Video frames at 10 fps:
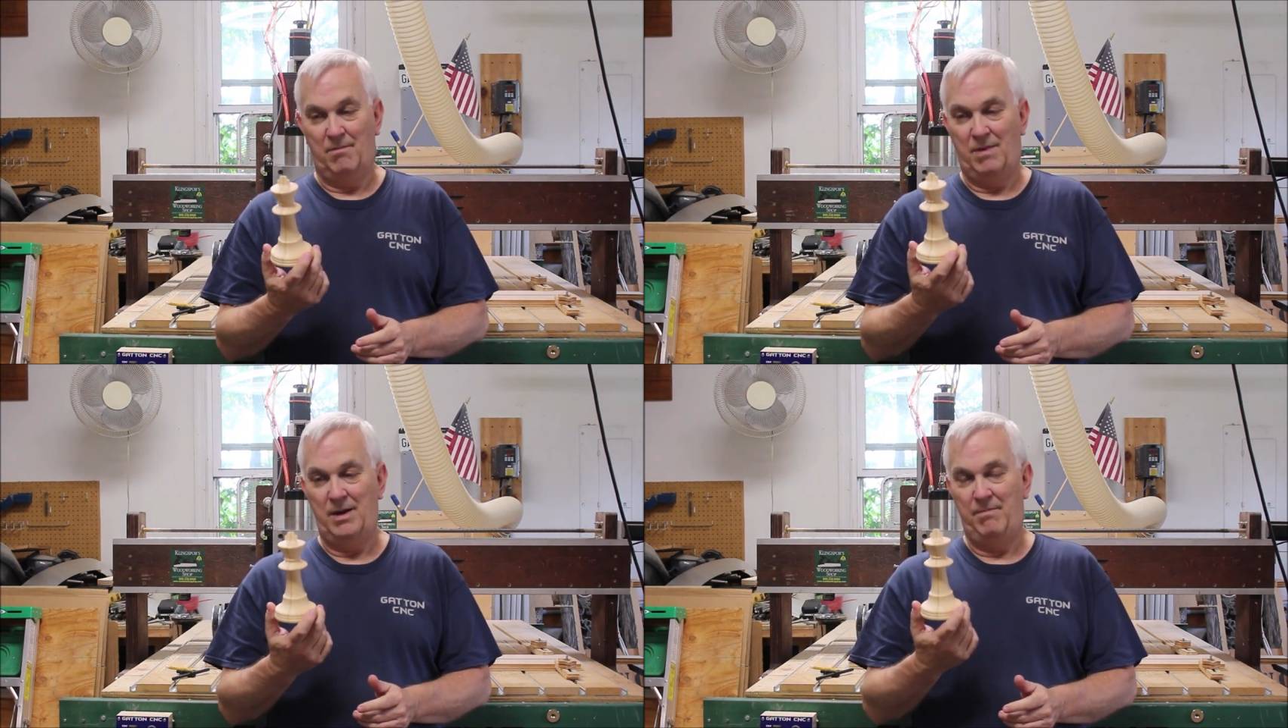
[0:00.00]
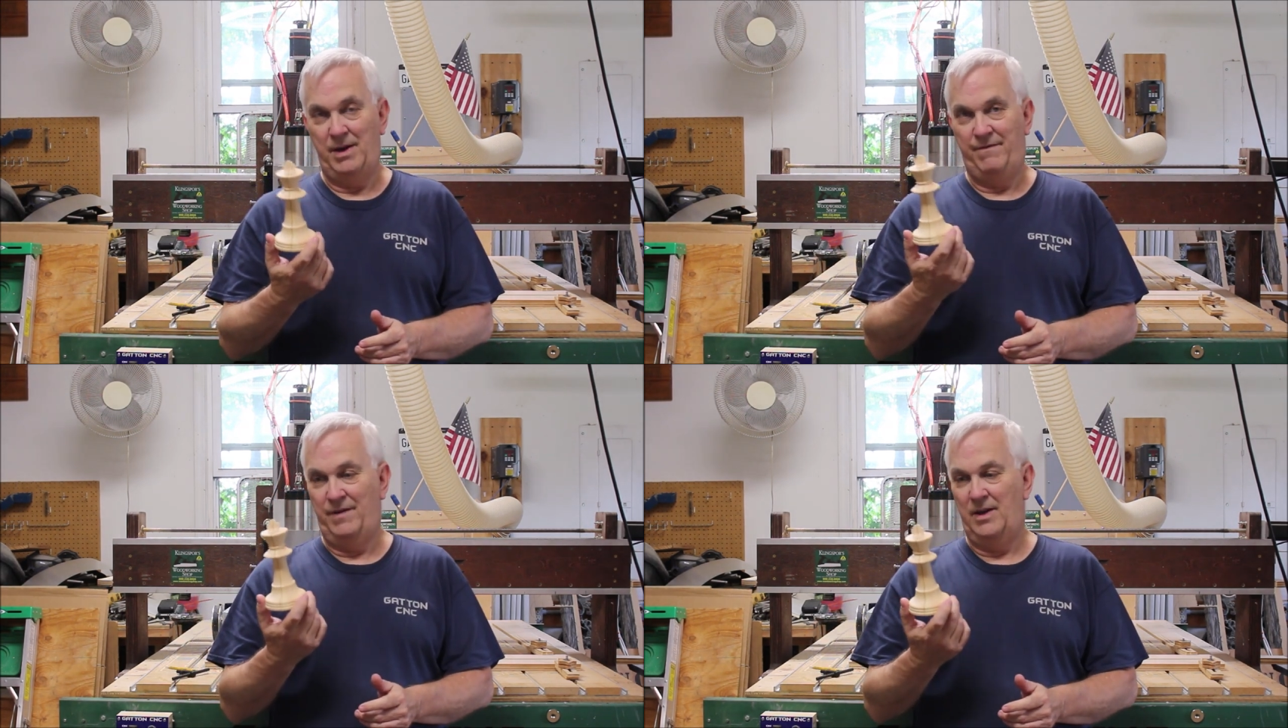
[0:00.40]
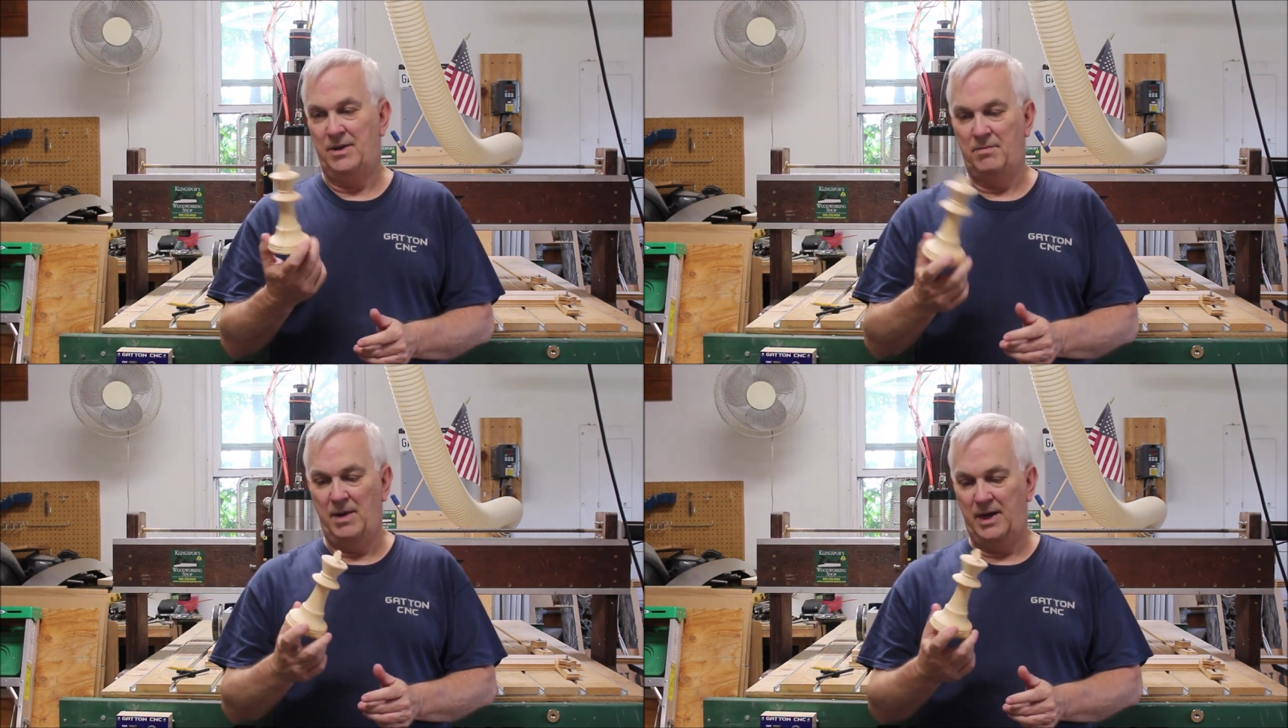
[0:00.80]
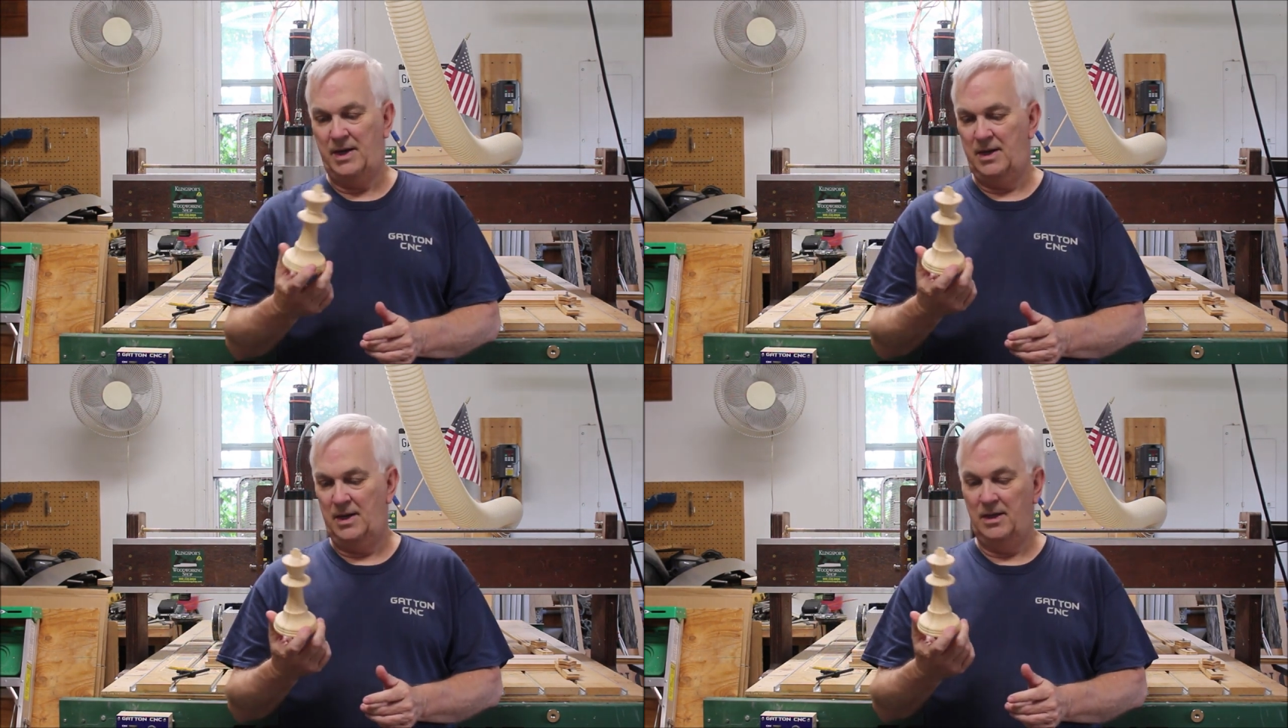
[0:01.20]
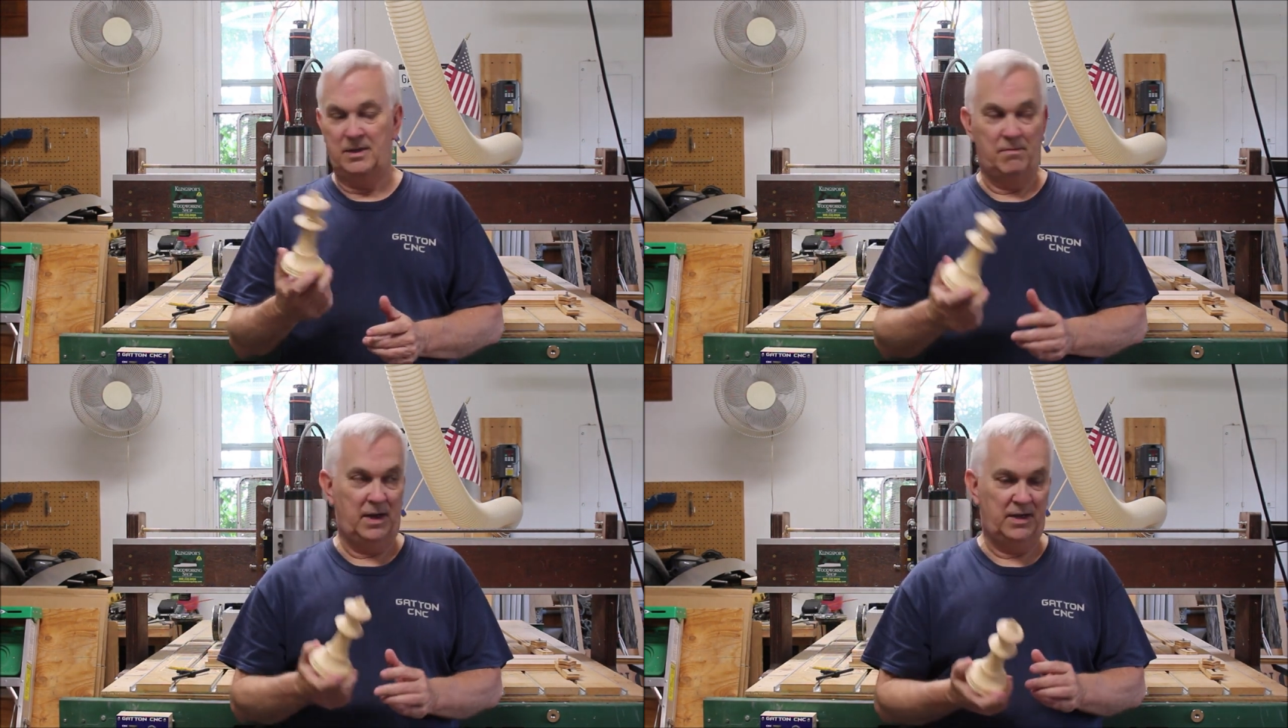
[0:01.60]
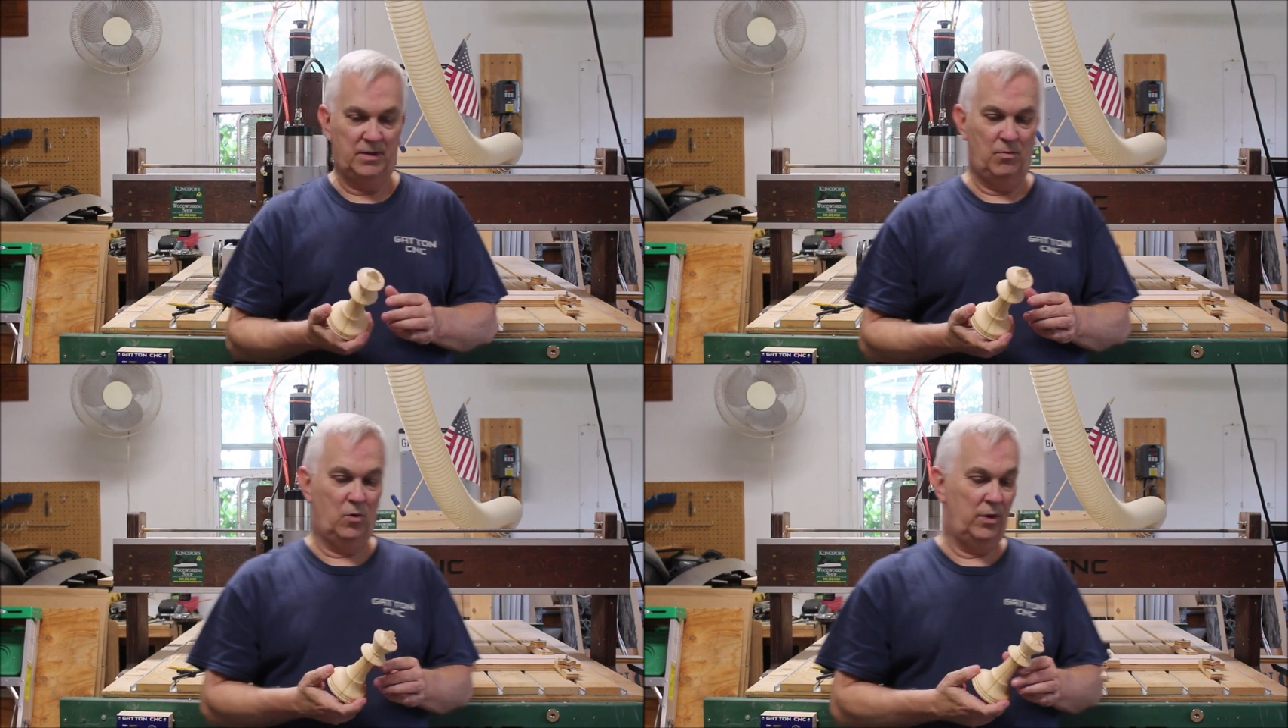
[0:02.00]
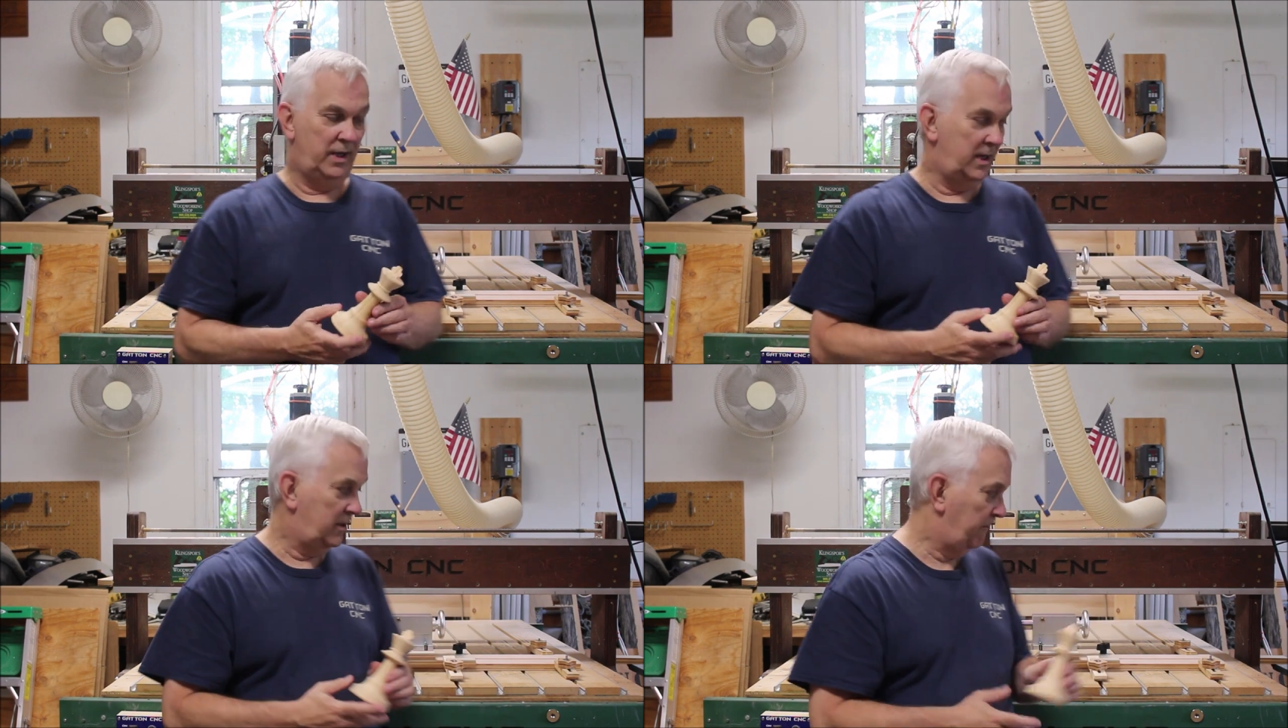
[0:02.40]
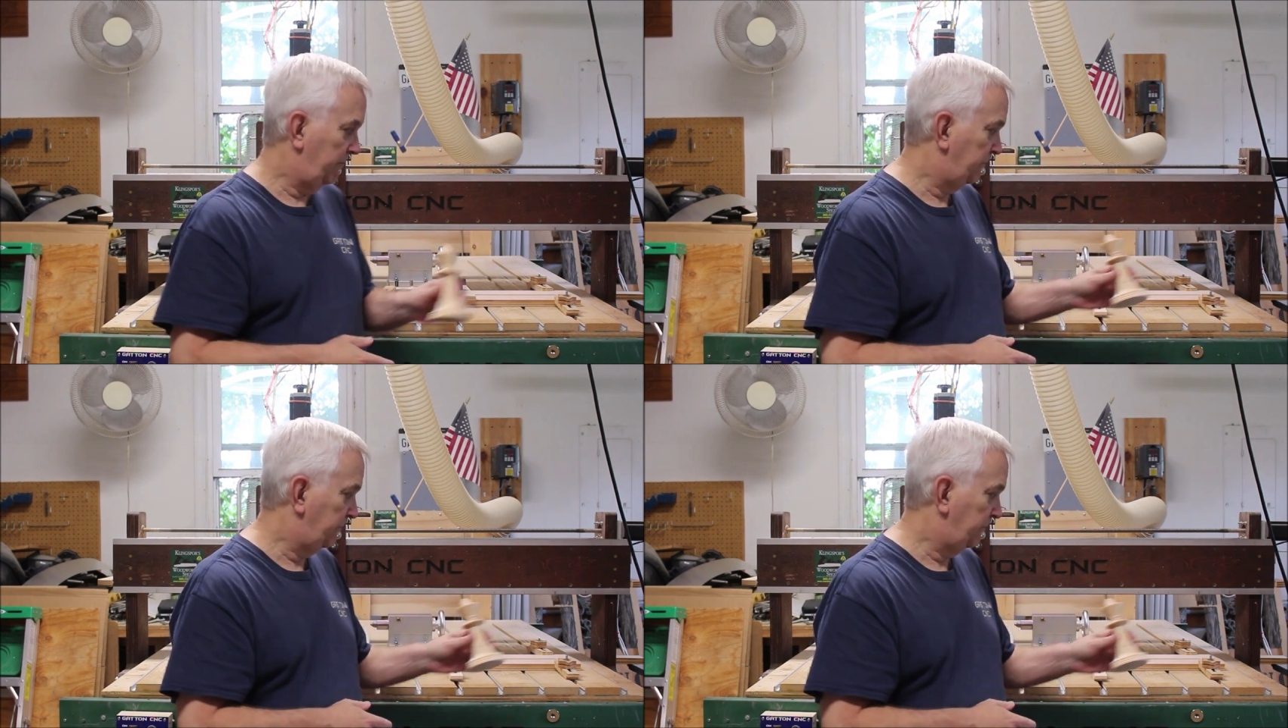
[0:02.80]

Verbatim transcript: might be fun to make uh, to make some more of these.